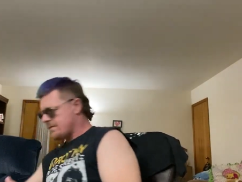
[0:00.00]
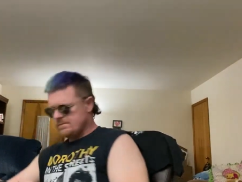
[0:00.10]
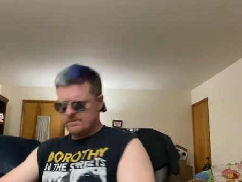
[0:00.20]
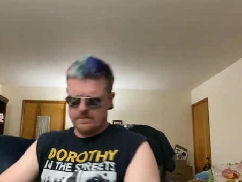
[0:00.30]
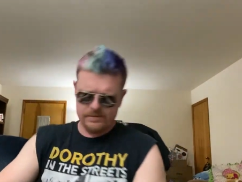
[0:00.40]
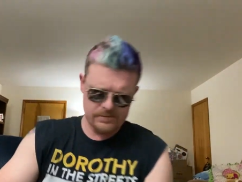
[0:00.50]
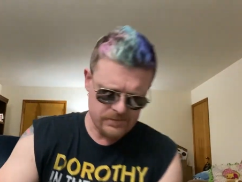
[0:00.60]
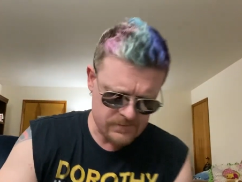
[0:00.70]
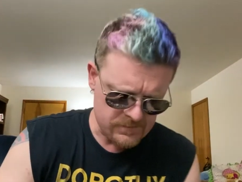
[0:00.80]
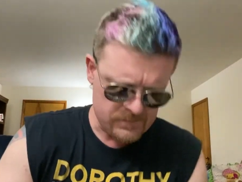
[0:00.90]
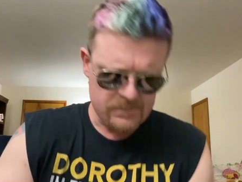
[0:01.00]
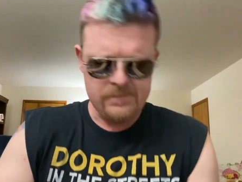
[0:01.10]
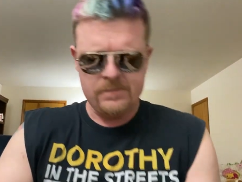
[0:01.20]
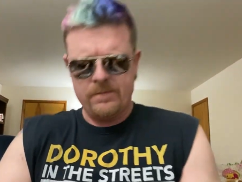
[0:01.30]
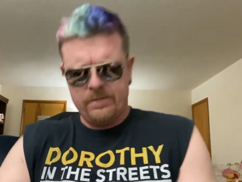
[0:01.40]

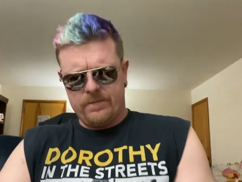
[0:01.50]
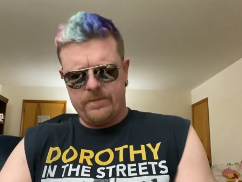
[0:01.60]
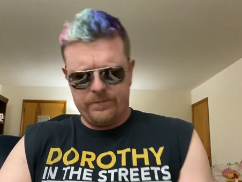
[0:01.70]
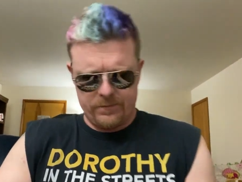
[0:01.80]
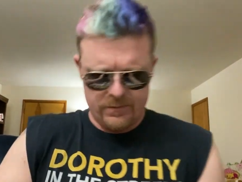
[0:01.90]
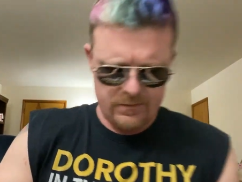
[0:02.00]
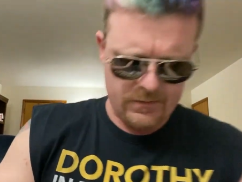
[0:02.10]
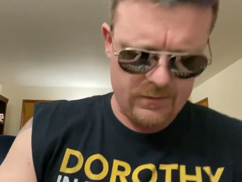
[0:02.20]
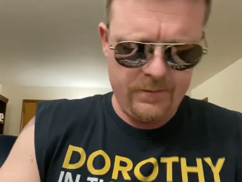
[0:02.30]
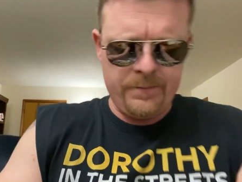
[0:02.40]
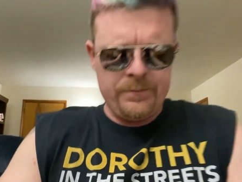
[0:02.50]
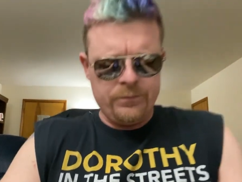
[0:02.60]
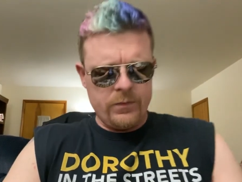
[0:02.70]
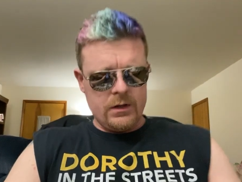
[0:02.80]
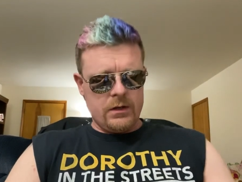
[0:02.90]

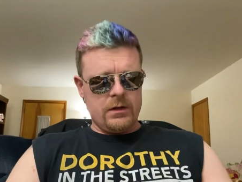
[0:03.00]
(no one is talking)